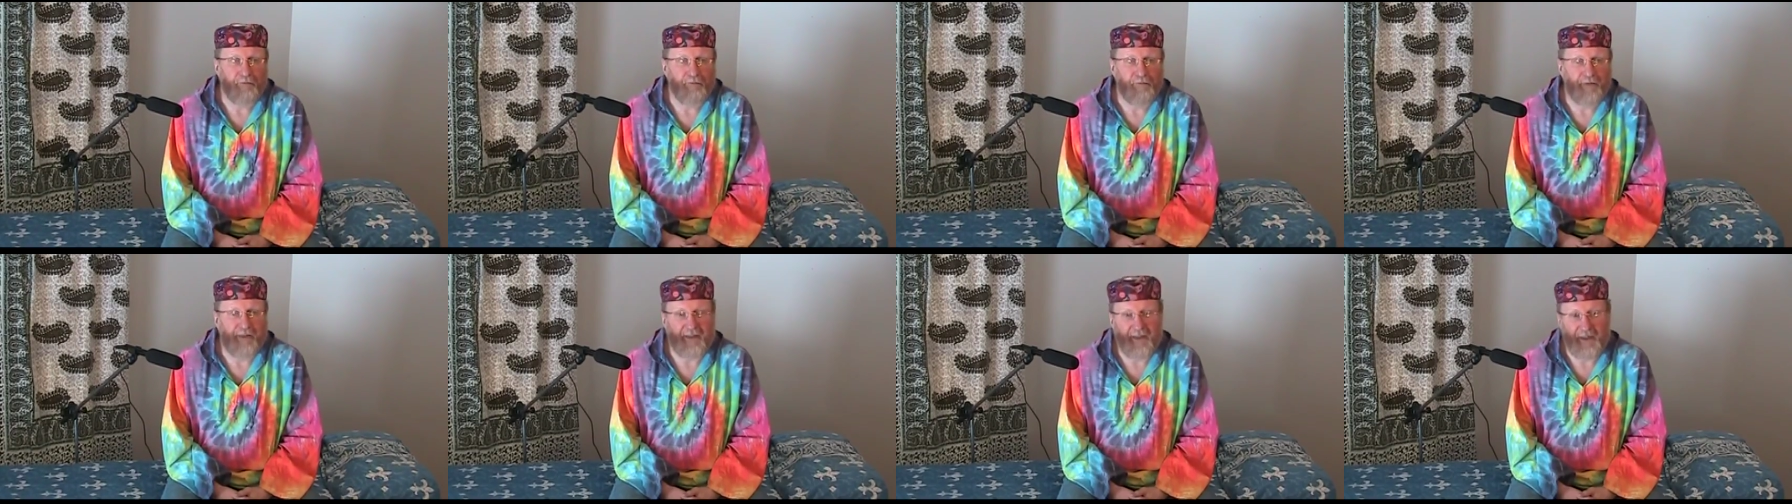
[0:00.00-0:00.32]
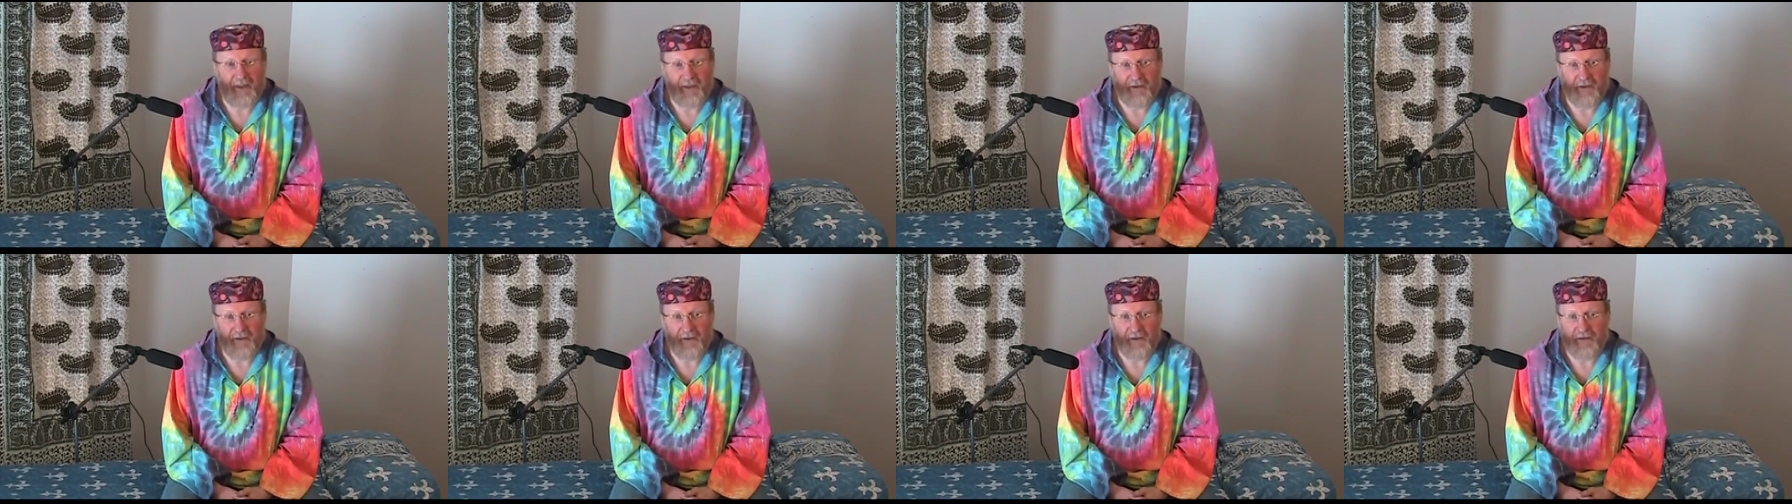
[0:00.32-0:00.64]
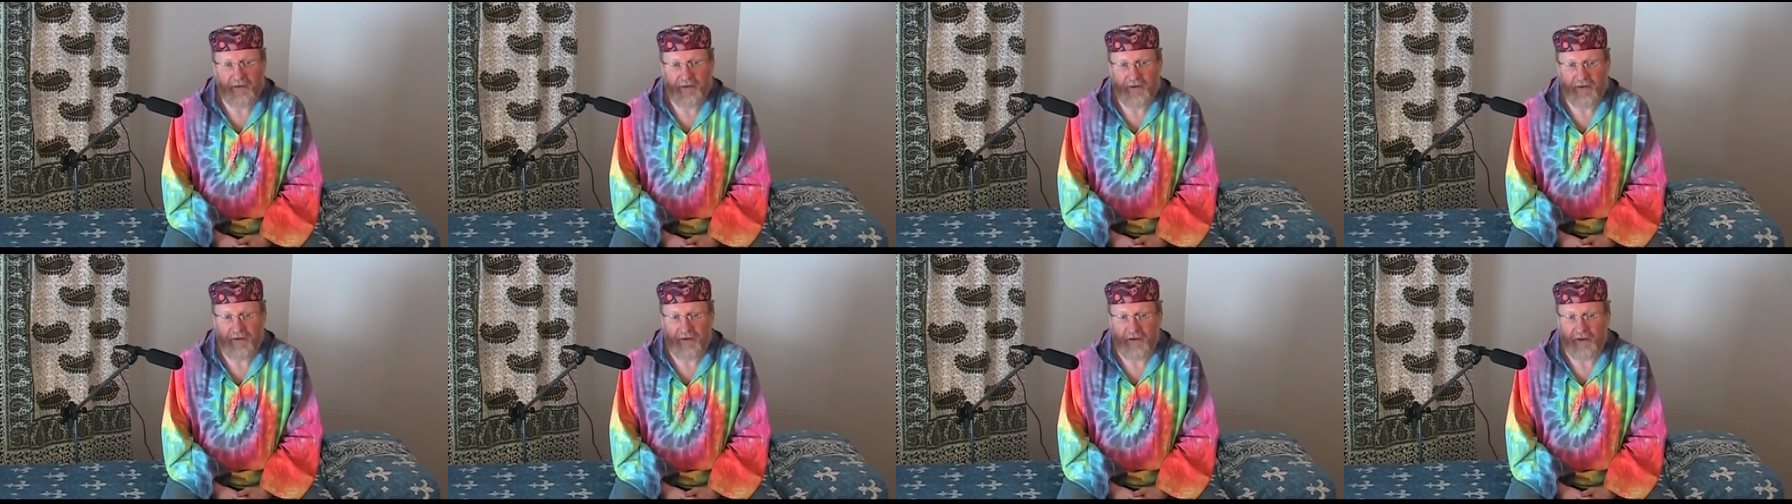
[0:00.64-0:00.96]

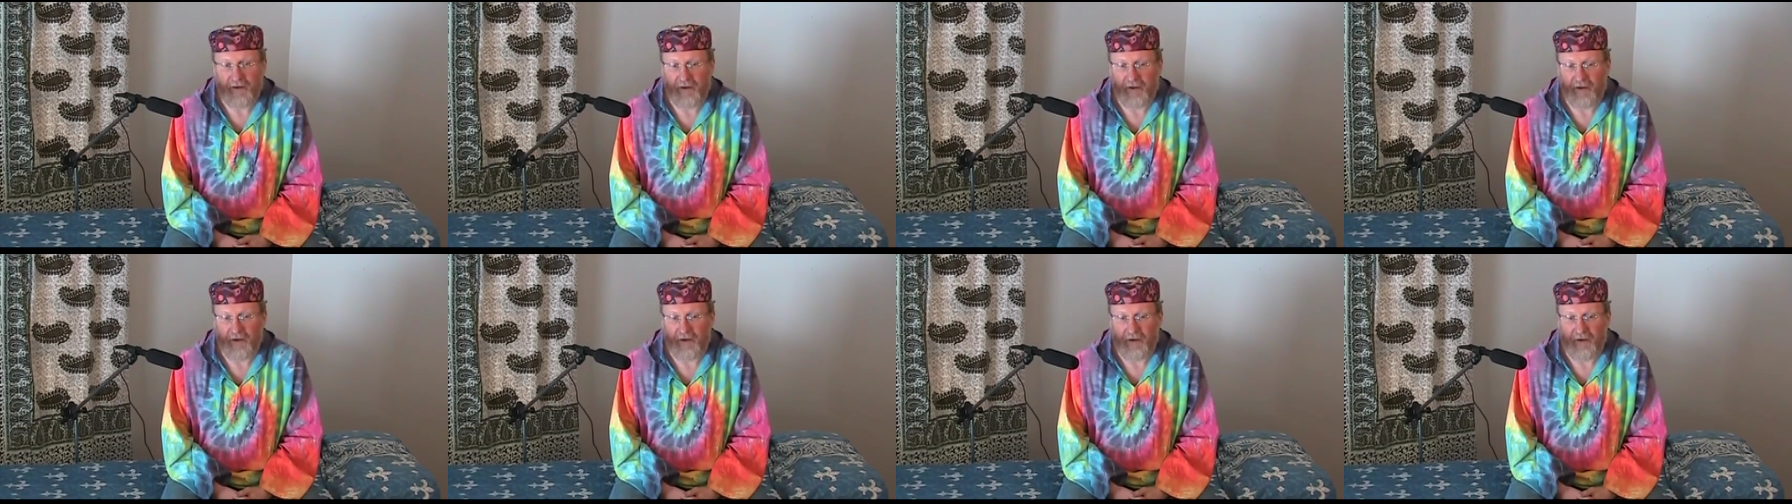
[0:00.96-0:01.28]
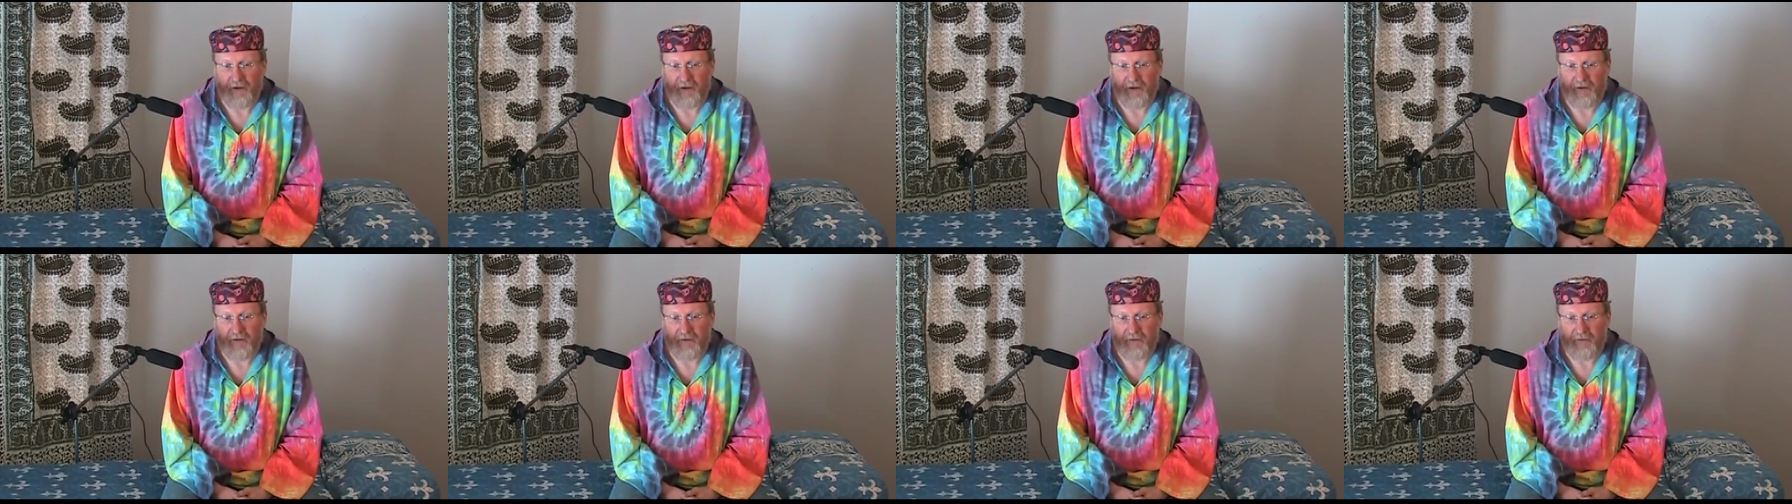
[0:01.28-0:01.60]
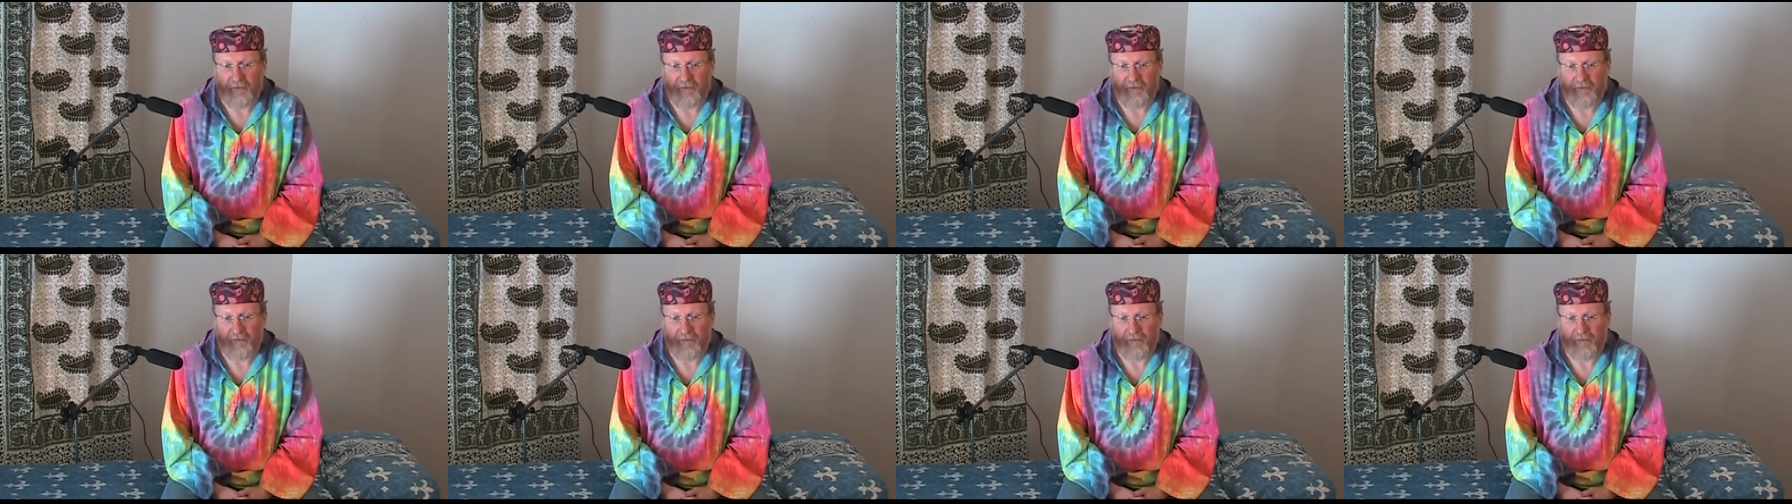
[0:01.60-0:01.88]
Pleiadians are,